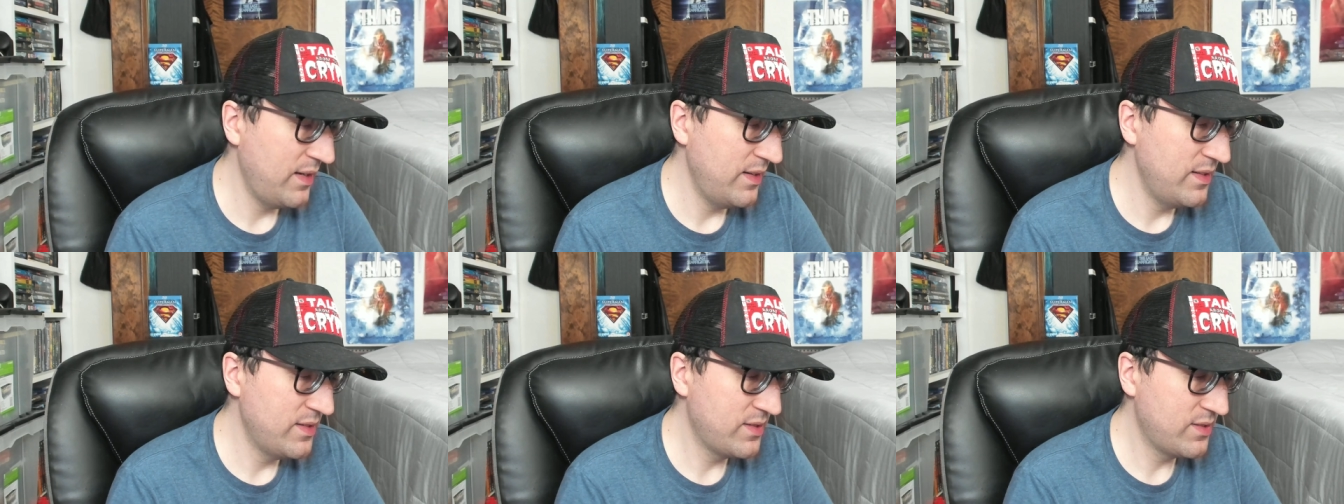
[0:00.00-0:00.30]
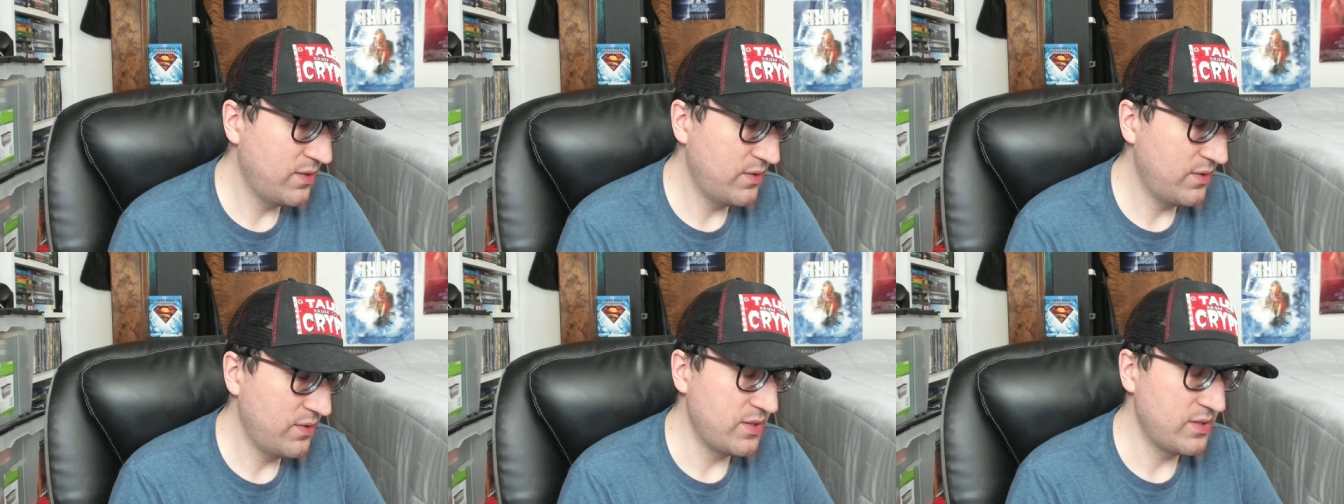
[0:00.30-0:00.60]
it is a
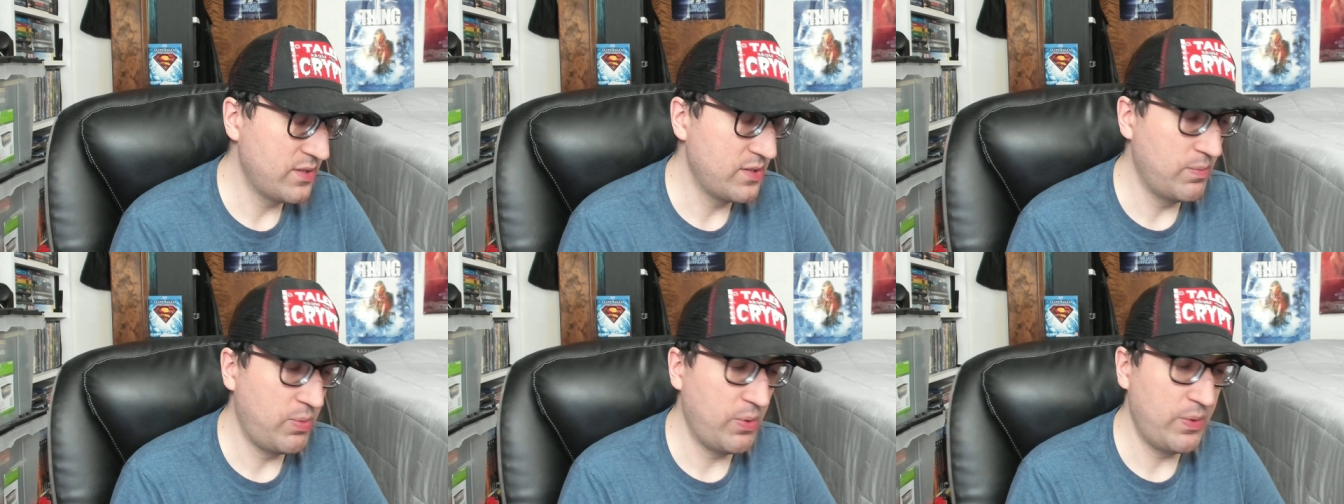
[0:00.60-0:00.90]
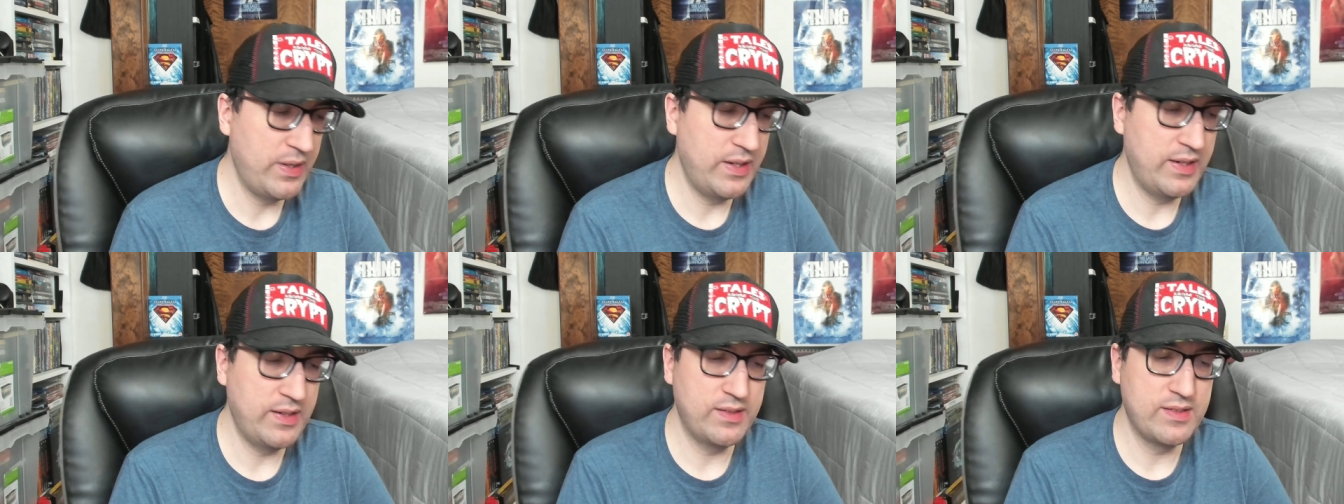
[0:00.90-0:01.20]
little
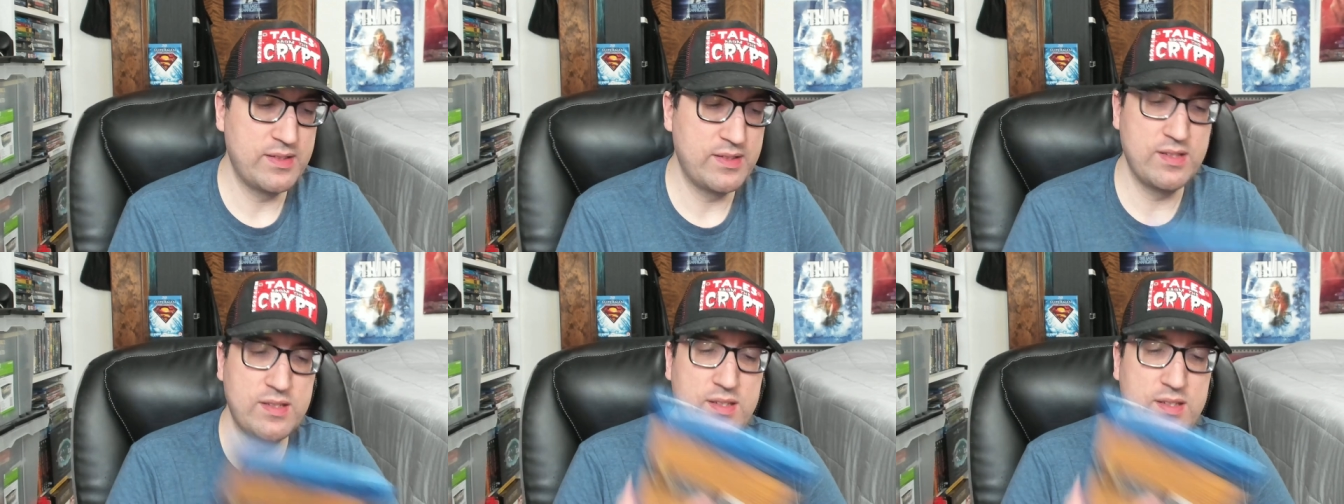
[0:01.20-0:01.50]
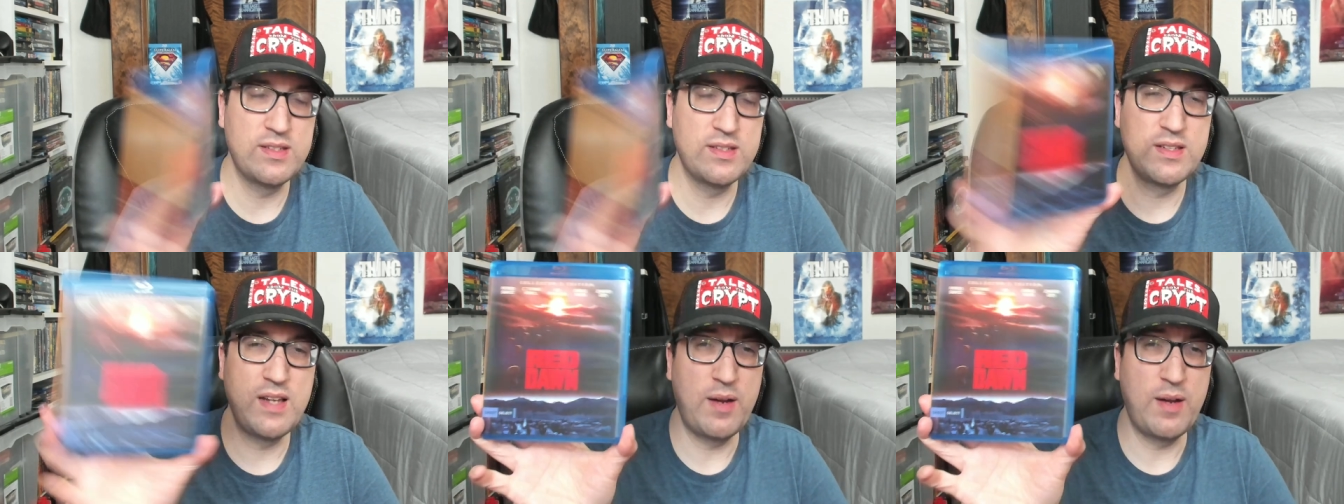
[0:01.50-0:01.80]
disappointing since
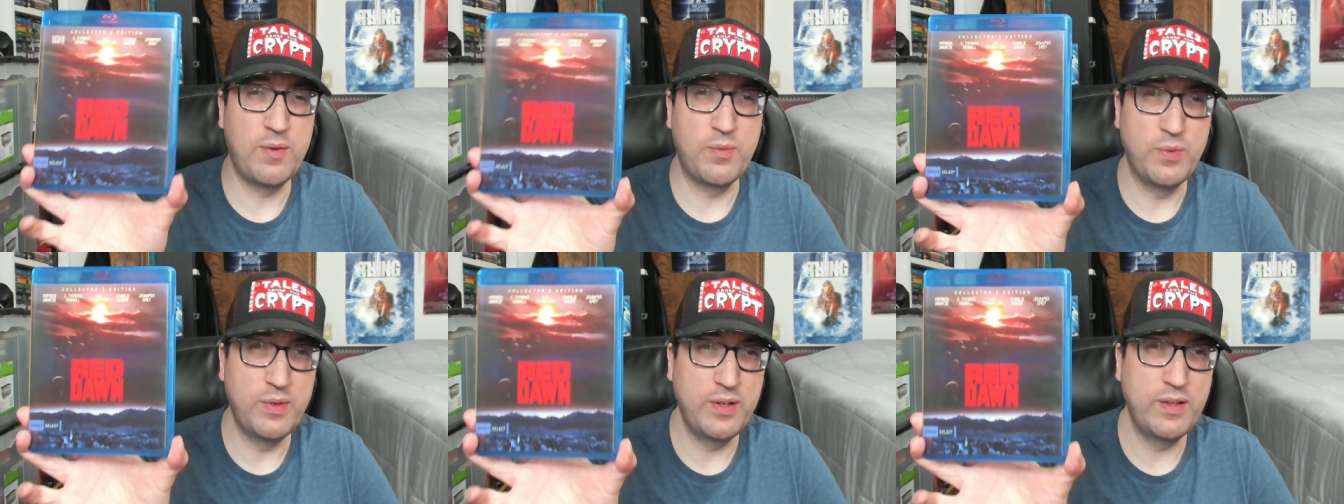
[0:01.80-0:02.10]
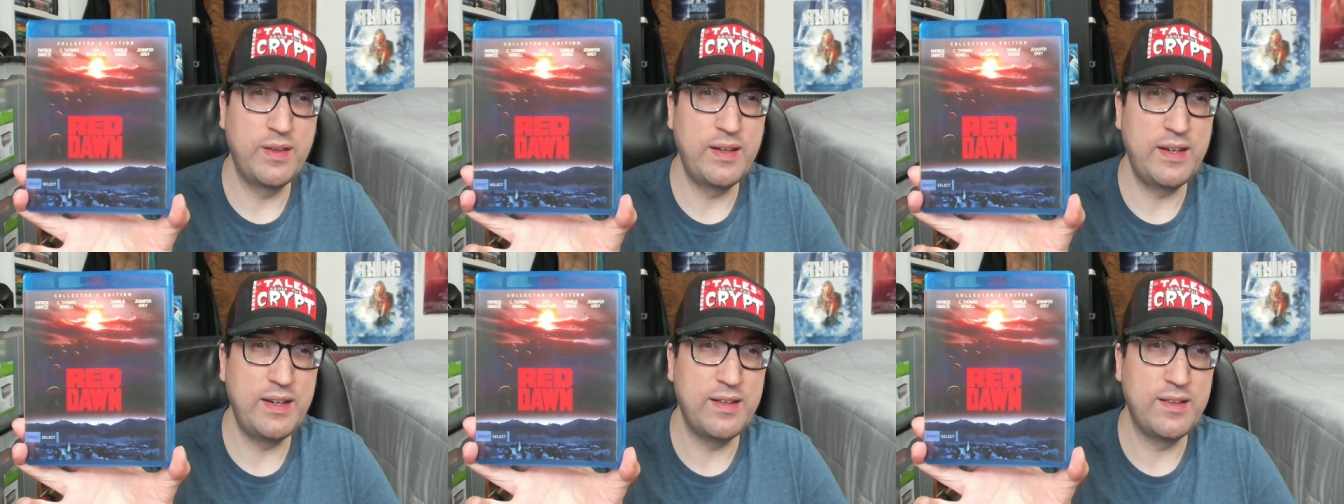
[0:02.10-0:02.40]
it's not
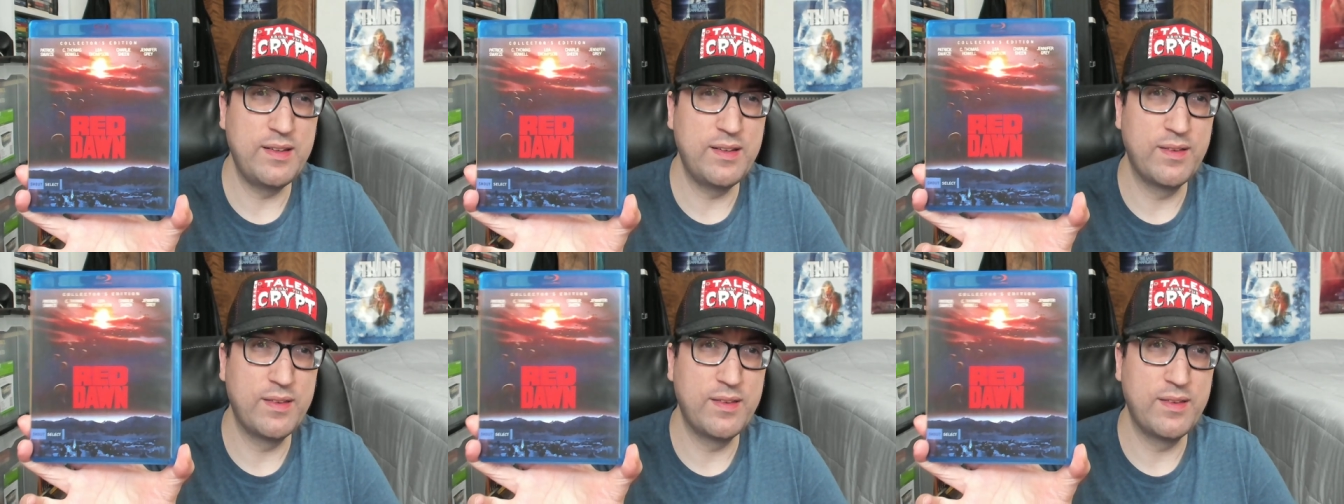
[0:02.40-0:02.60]
really